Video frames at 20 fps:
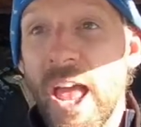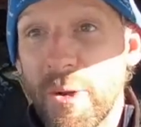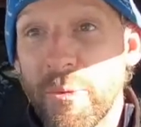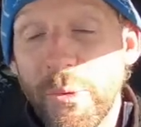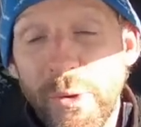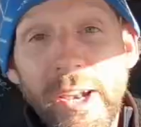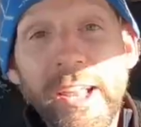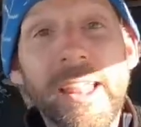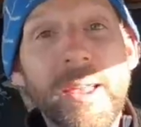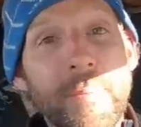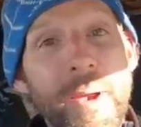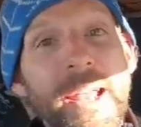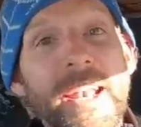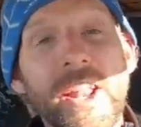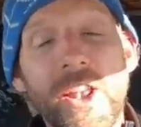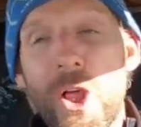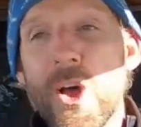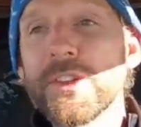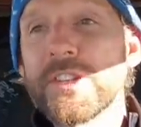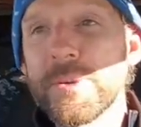They really
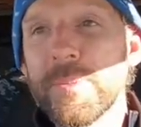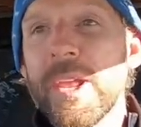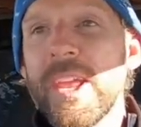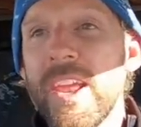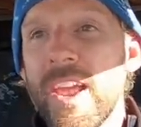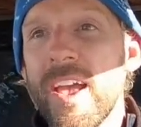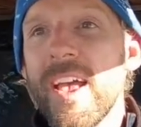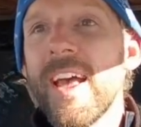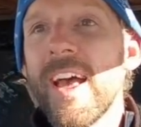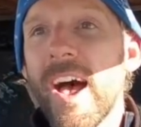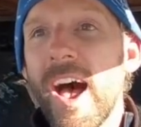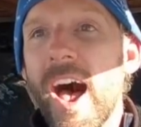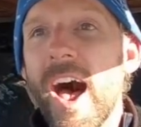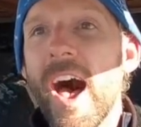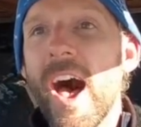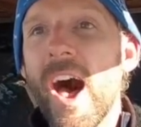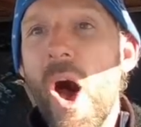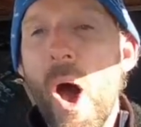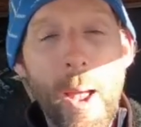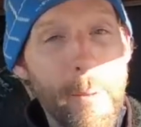mean a lot to me.
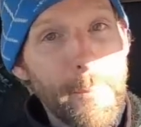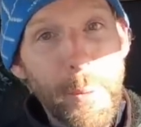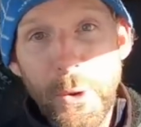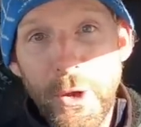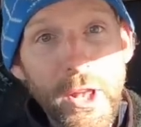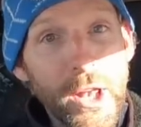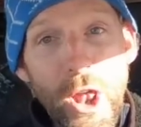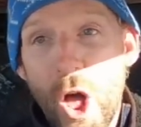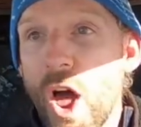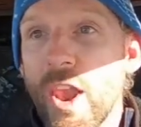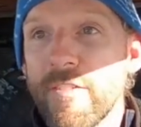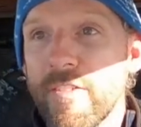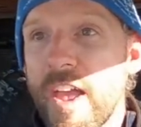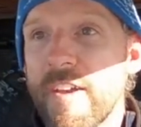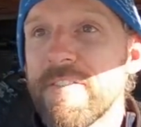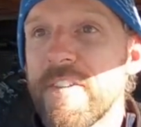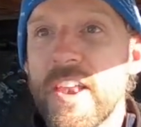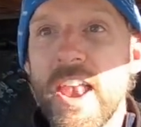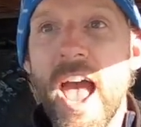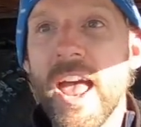Uh, I put a lot of
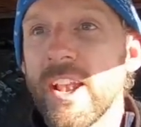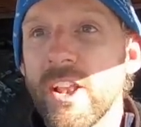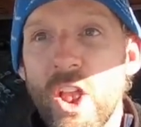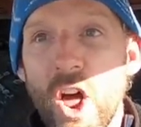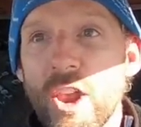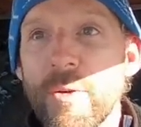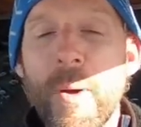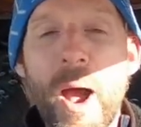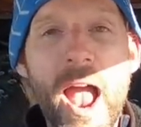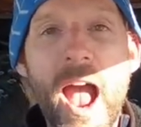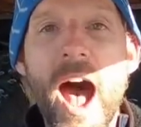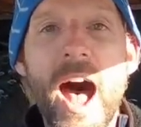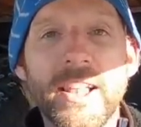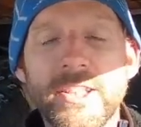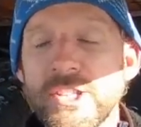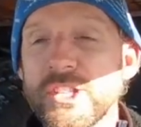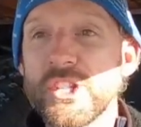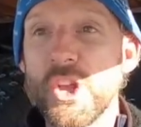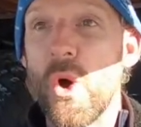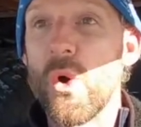effort and a lot of my heart
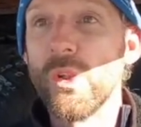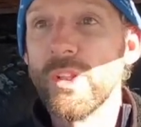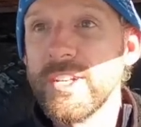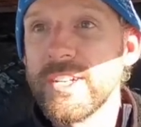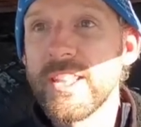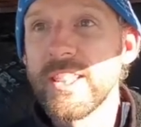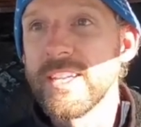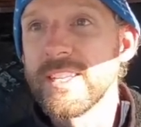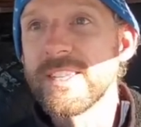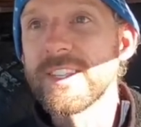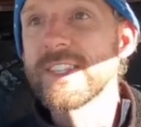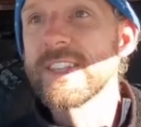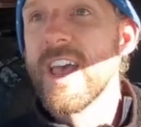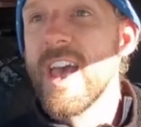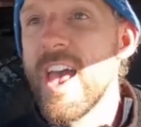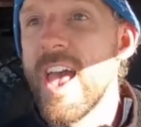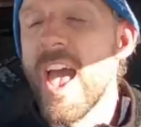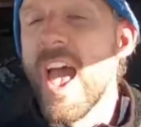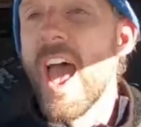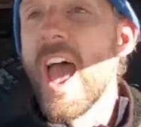and soul into this.
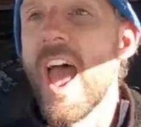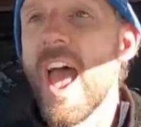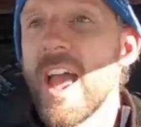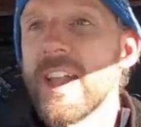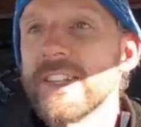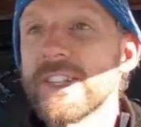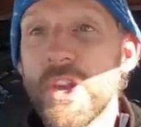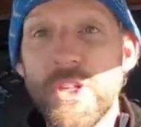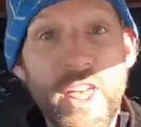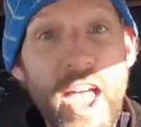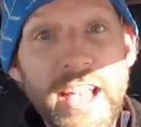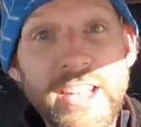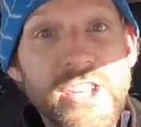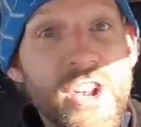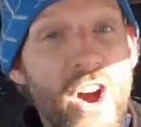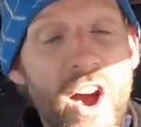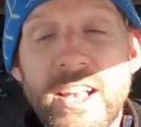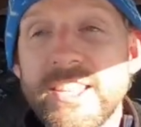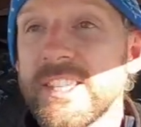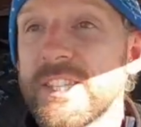And so thanks
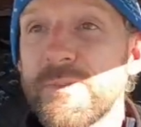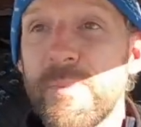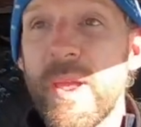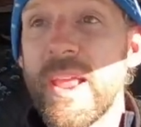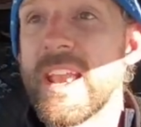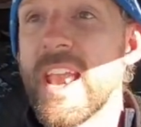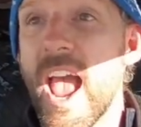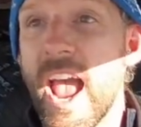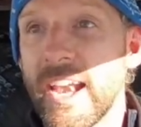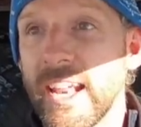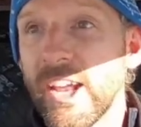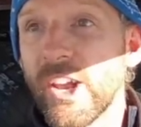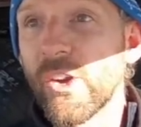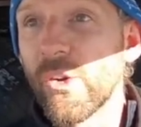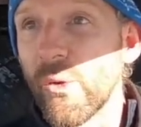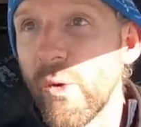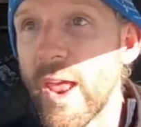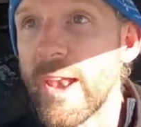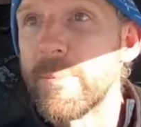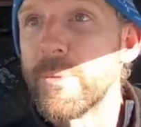guys, it's been an
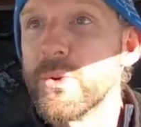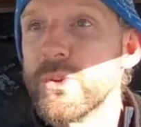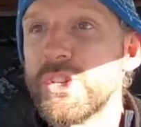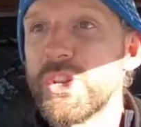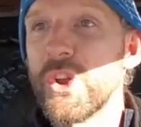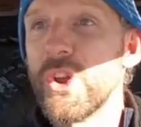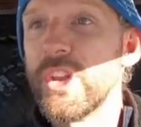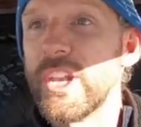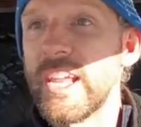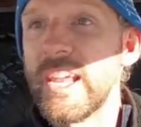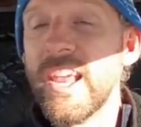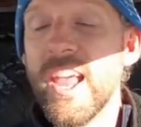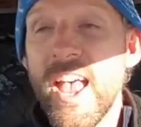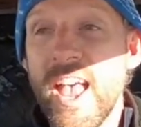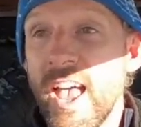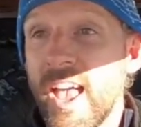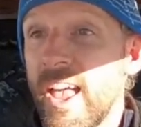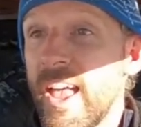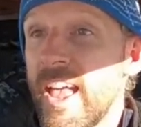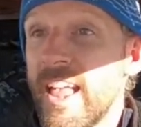incredible journey.
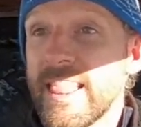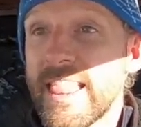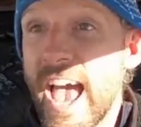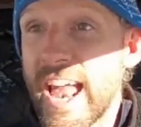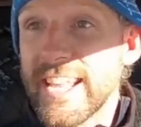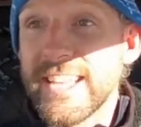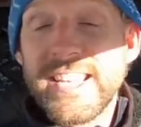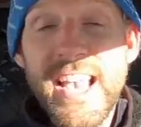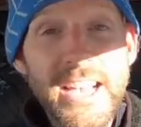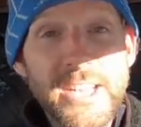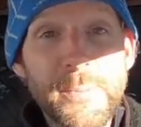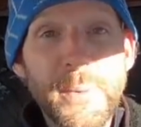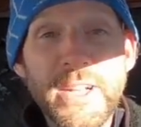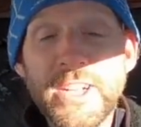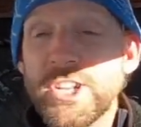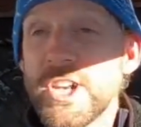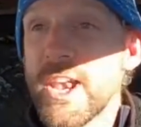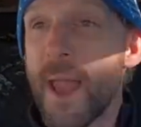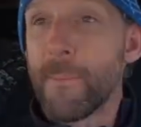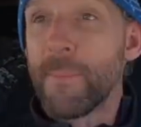That is
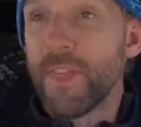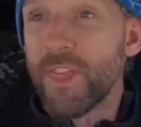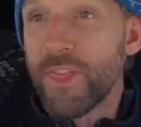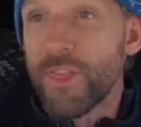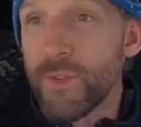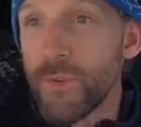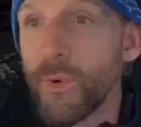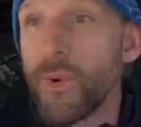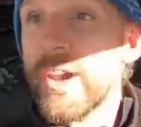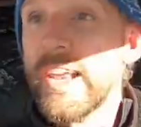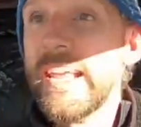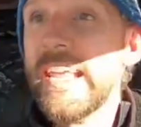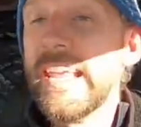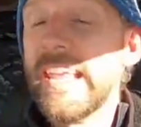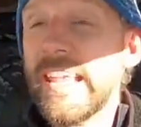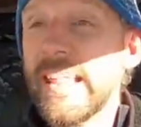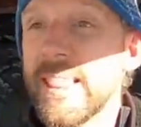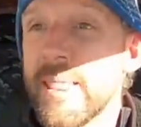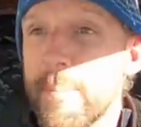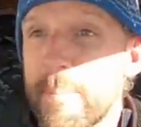expedition number three
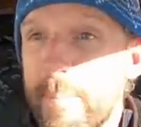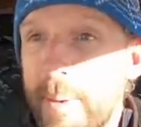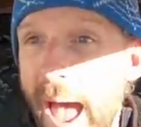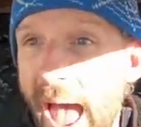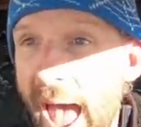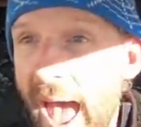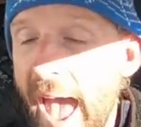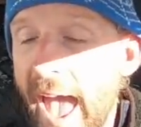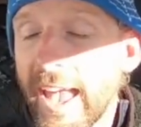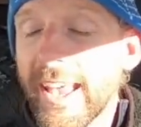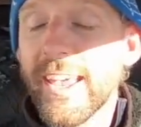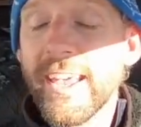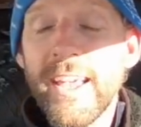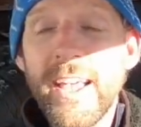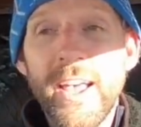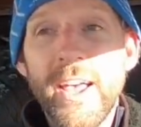in the bag.